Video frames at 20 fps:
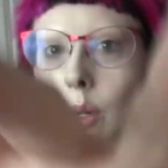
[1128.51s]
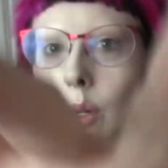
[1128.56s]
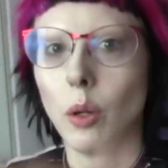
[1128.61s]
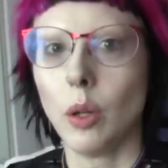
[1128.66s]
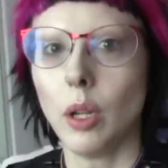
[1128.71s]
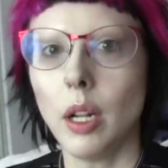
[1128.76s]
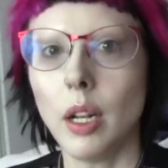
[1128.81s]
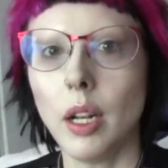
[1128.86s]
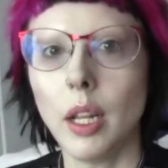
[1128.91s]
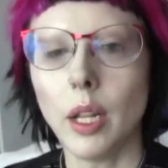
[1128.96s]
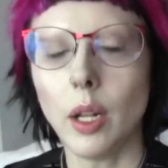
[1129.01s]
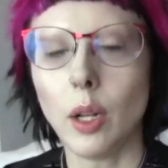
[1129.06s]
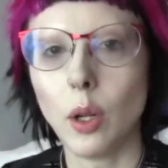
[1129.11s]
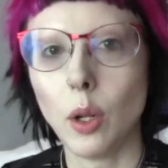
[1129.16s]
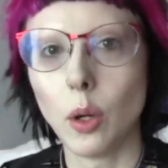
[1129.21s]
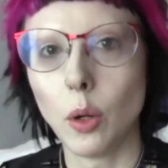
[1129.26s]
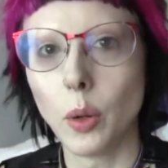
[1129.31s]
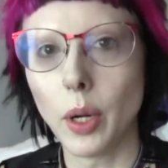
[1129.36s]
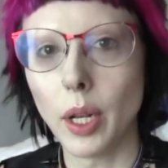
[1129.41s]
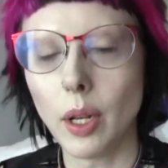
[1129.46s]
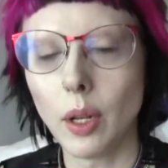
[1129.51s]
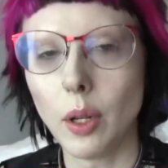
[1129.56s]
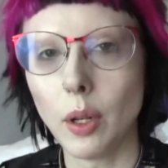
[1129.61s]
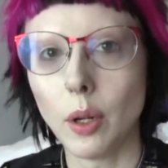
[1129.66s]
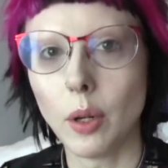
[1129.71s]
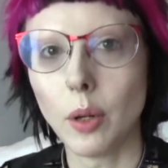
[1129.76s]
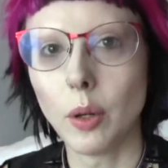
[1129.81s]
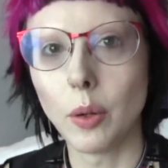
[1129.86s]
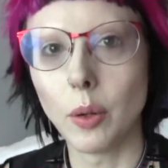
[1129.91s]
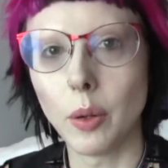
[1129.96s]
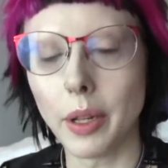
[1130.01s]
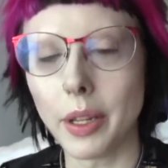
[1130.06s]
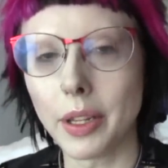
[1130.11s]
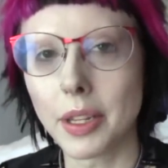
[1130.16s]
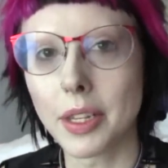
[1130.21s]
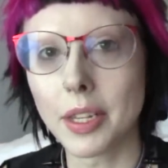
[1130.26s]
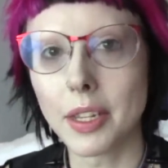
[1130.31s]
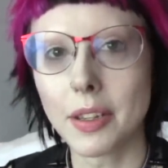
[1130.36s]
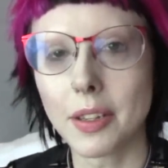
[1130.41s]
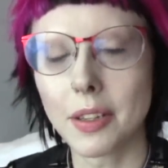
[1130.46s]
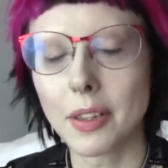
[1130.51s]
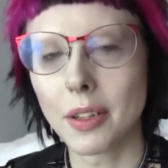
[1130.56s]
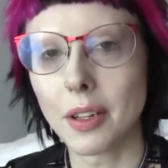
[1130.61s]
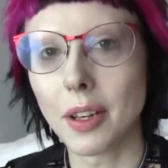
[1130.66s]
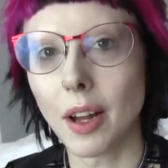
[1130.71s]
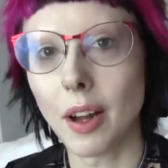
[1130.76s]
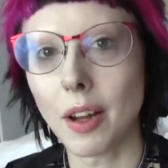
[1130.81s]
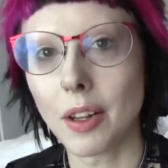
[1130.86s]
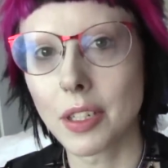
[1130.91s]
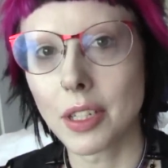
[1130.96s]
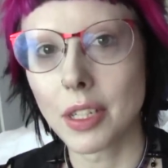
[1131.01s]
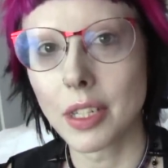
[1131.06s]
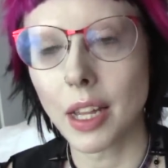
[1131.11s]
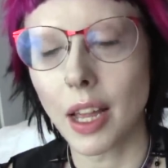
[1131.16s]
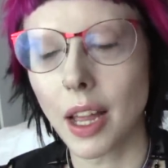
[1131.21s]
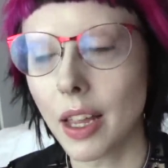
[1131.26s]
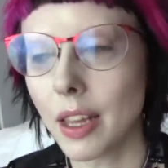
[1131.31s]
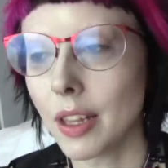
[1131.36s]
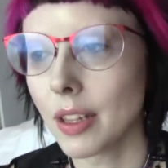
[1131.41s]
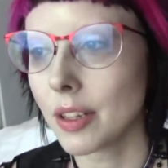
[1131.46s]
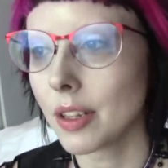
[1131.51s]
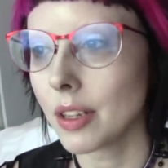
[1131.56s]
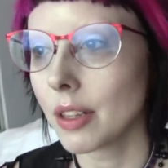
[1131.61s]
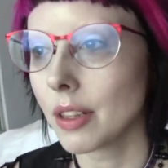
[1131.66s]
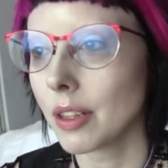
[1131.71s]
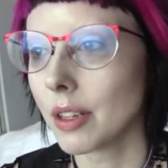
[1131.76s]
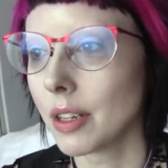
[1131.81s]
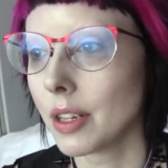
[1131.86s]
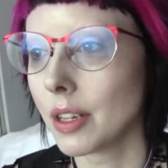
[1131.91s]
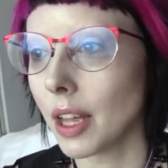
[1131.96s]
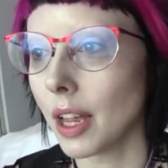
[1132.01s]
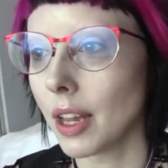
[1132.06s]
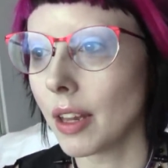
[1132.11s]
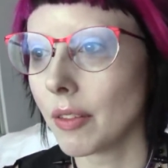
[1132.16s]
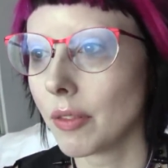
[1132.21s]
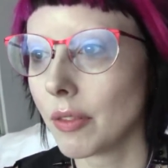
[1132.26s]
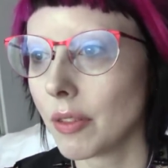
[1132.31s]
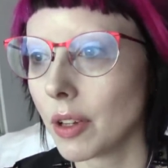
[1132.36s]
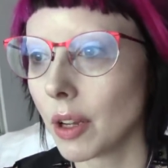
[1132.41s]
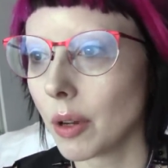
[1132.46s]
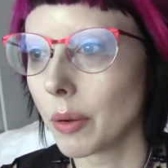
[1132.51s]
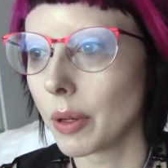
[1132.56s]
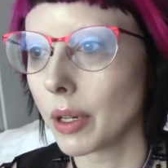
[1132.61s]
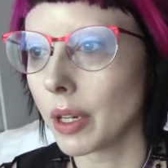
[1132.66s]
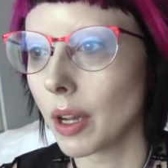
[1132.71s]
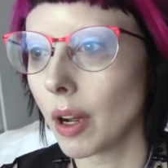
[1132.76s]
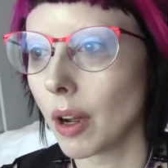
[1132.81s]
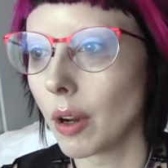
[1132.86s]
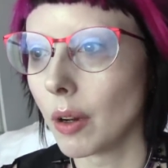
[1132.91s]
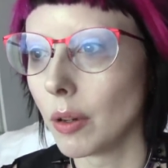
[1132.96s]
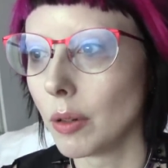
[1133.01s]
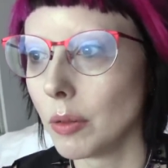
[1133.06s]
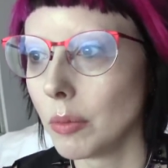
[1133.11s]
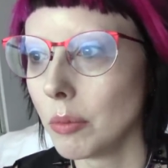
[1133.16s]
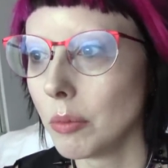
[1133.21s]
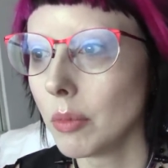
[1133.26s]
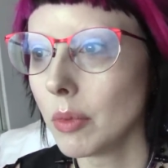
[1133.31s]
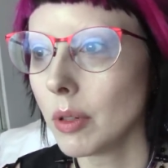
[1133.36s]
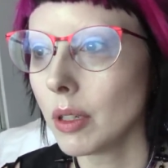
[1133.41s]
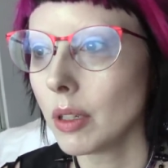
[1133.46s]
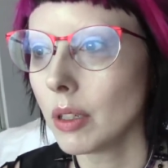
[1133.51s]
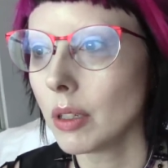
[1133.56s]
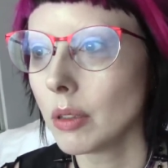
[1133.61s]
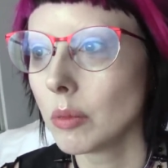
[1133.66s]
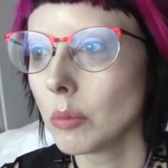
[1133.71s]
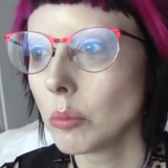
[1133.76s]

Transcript: Well, hello, hello. It is the last day, as in the day of going home.